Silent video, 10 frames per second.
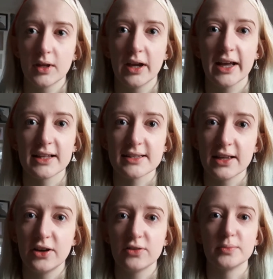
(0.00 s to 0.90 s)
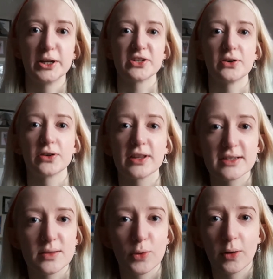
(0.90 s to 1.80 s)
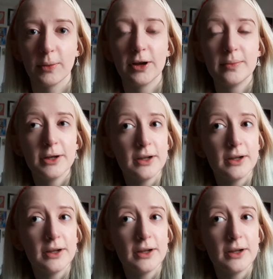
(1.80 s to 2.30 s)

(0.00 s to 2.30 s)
I can't say no to my dog, that's the problem.